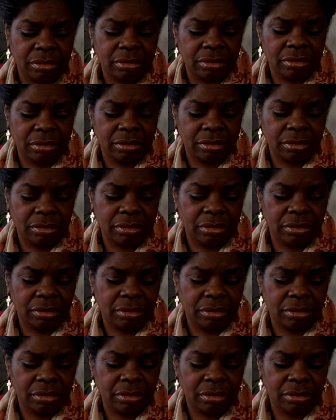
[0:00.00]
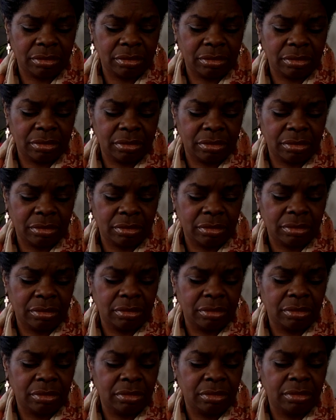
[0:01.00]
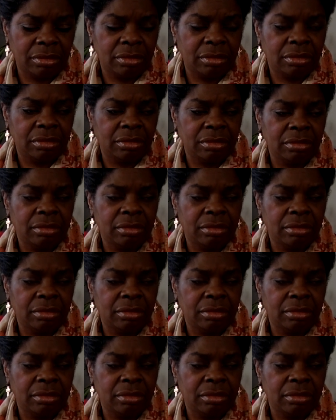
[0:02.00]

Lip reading: [no speech]